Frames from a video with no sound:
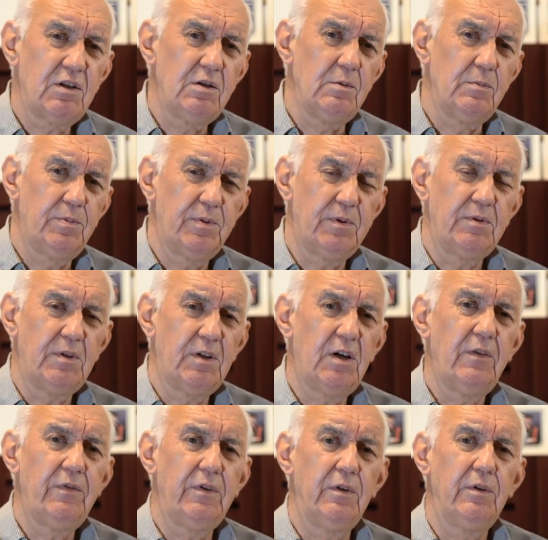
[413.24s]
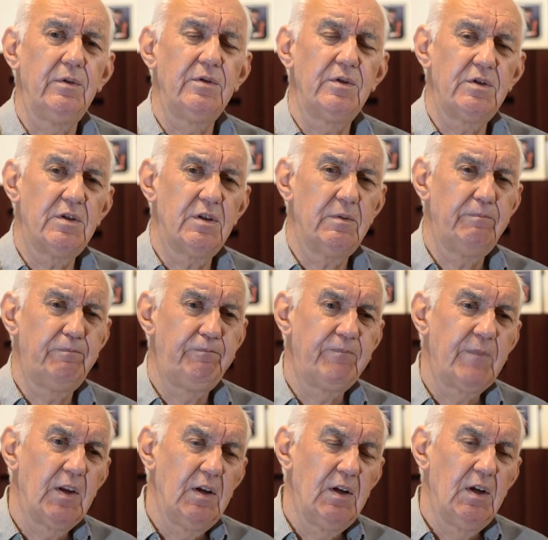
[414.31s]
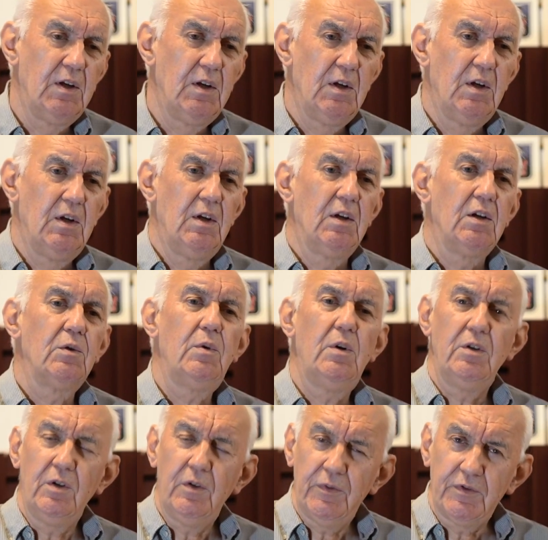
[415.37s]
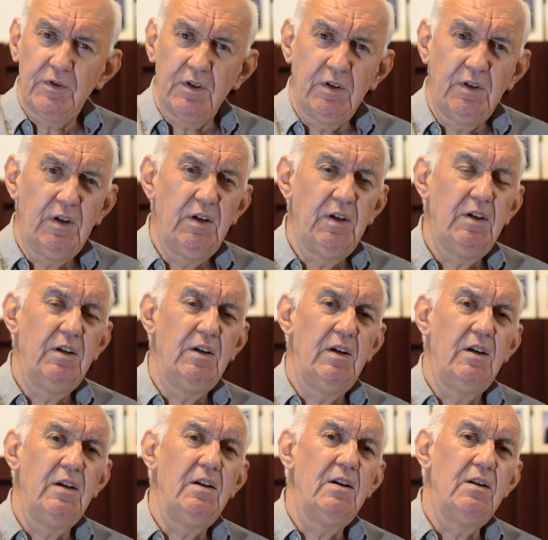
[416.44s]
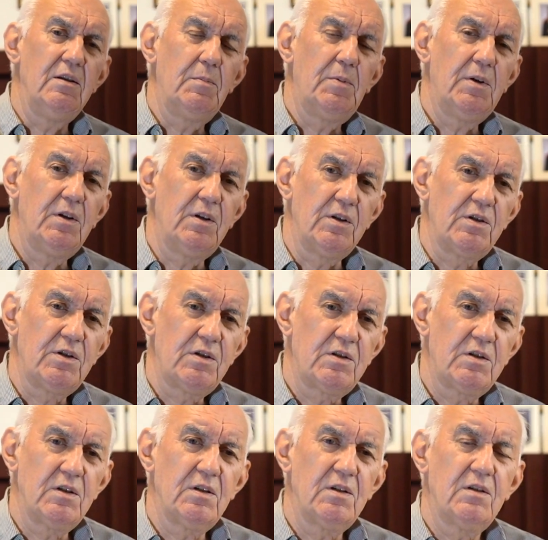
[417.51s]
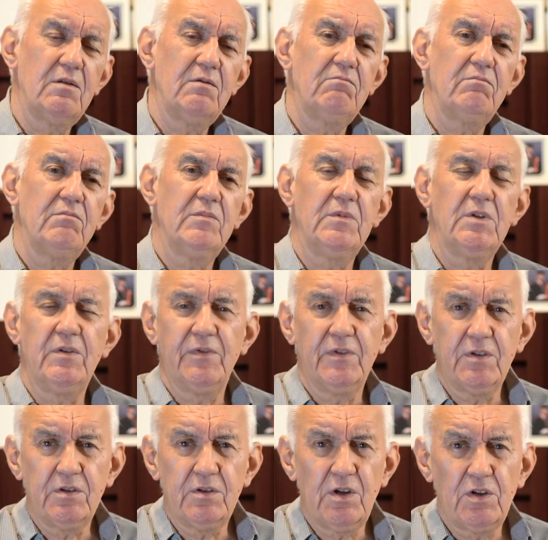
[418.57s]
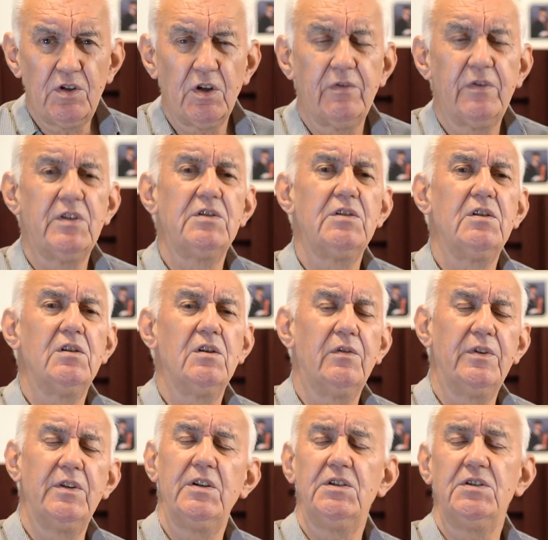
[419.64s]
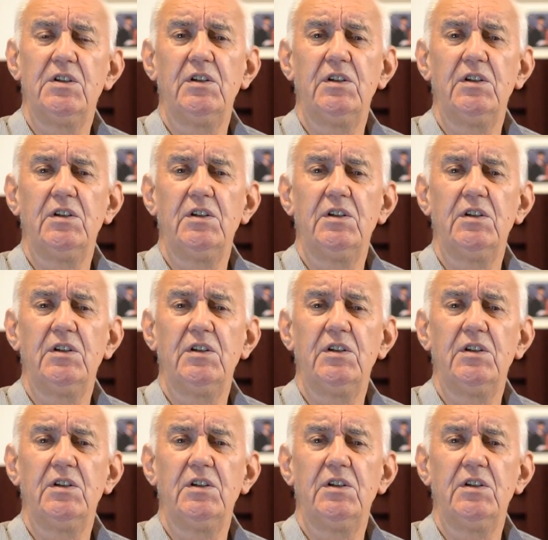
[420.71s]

Loop uh, I've used um, quite often uh, in, in, the past uh, the advantage of is of it is